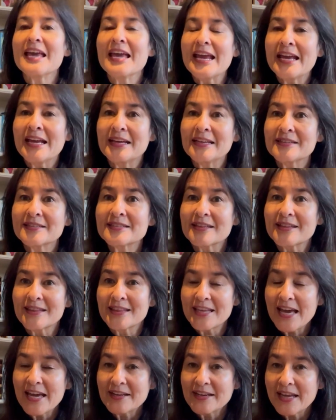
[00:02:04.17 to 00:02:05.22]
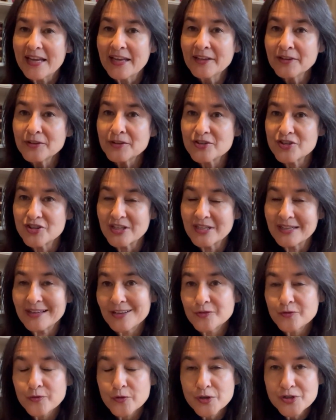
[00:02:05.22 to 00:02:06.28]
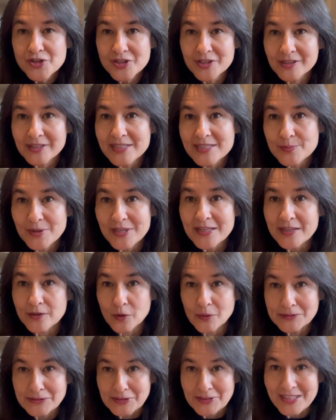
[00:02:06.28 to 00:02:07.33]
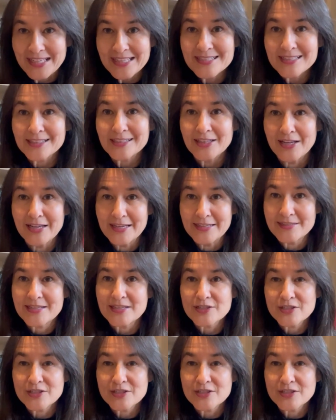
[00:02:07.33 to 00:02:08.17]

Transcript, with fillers: And that energy, unfortunately, as we get older, it declines.